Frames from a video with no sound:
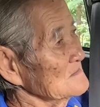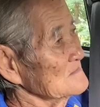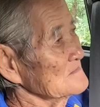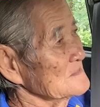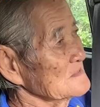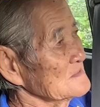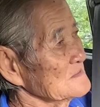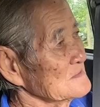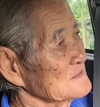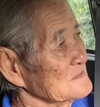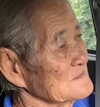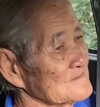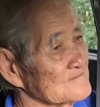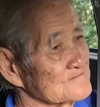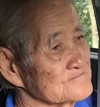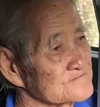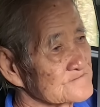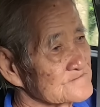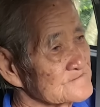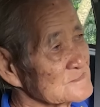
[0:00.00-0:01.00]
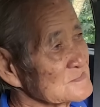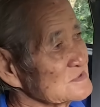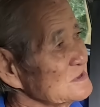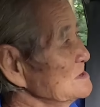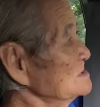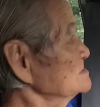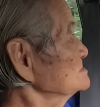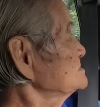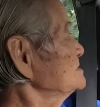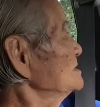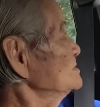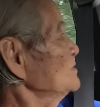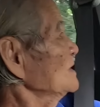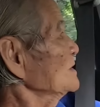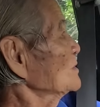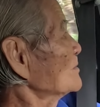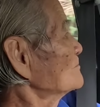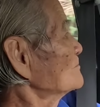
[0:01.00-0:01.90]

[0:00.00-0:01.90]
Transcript: Maybe tourists lunch. Here, here we